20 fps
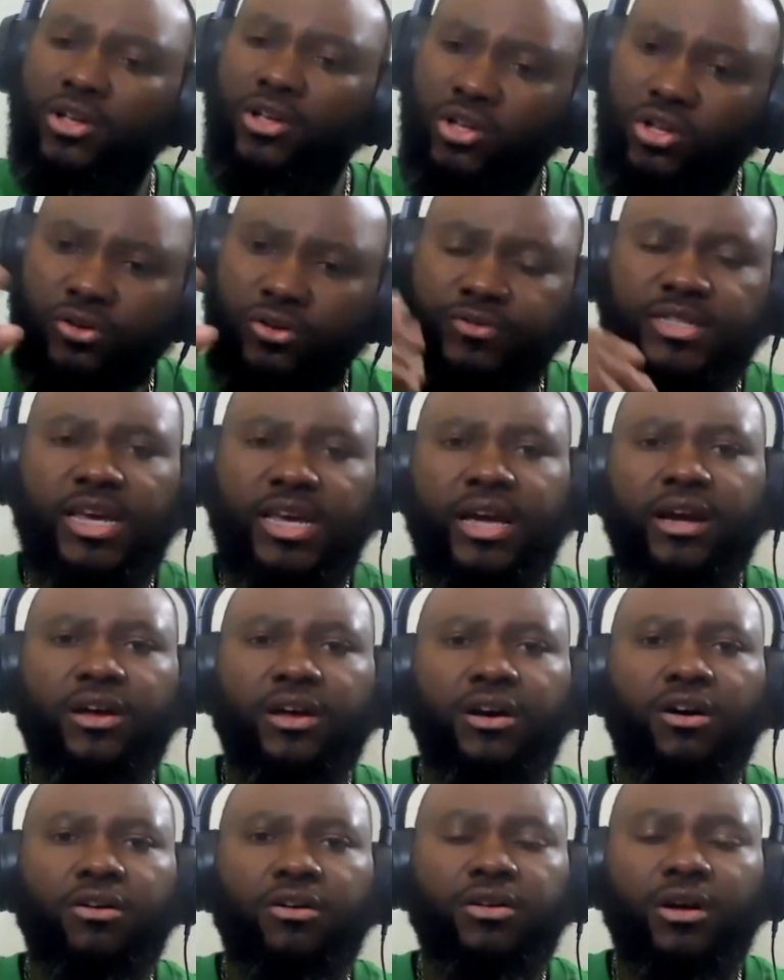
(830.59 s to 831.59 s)
You've
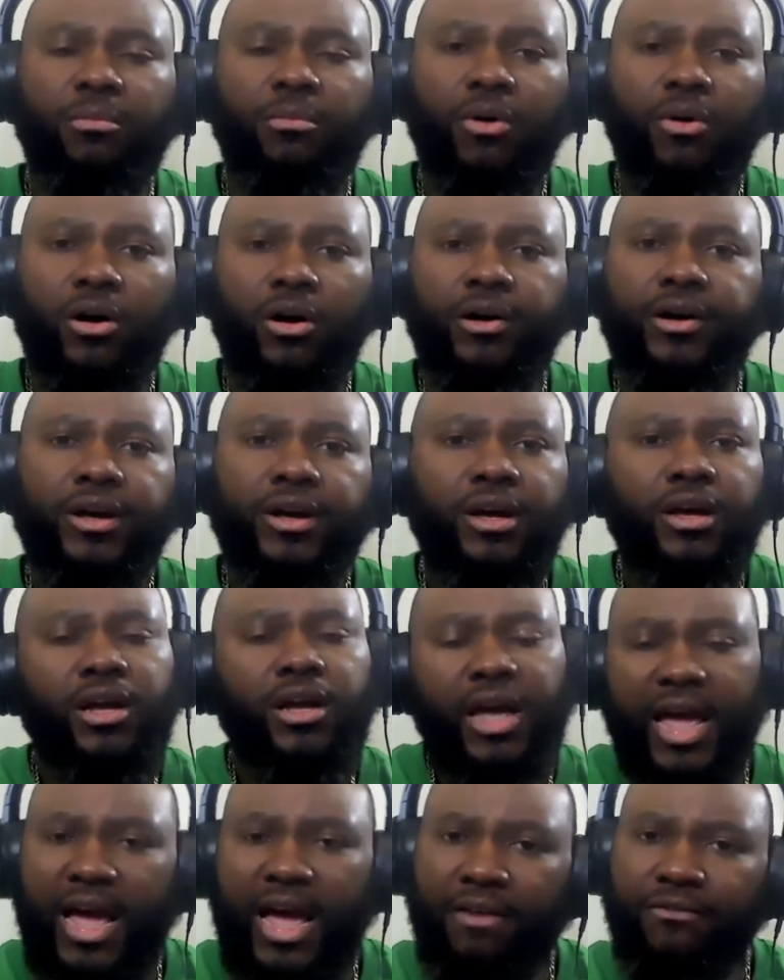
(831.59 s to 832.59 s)
taken on the mark,
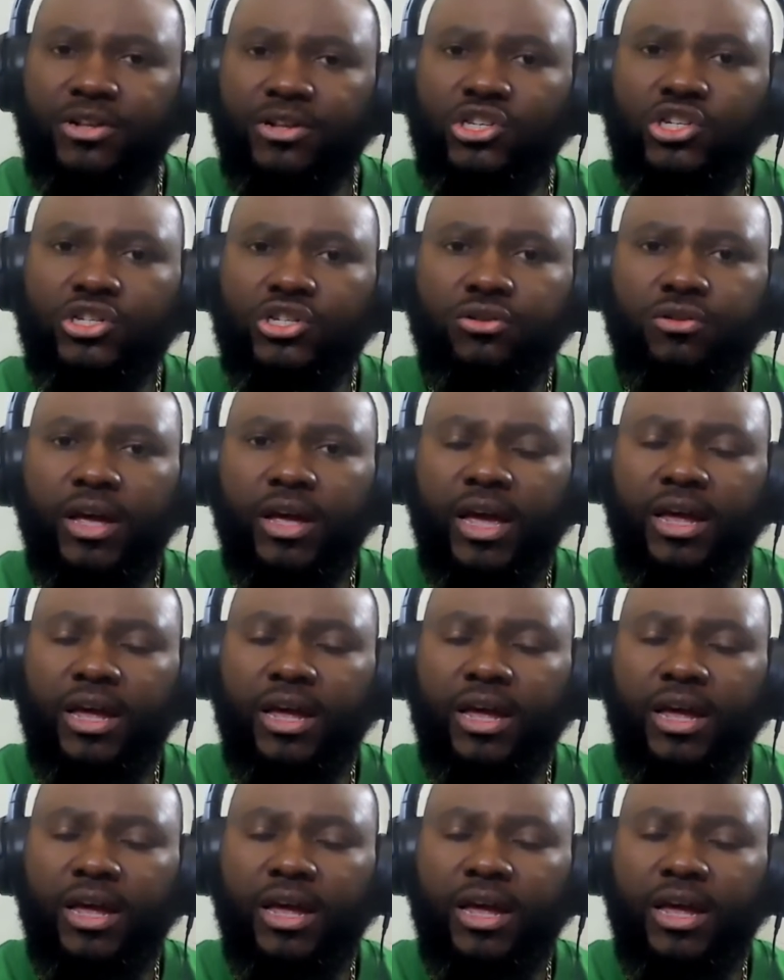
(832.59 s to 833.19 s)
haven't you?"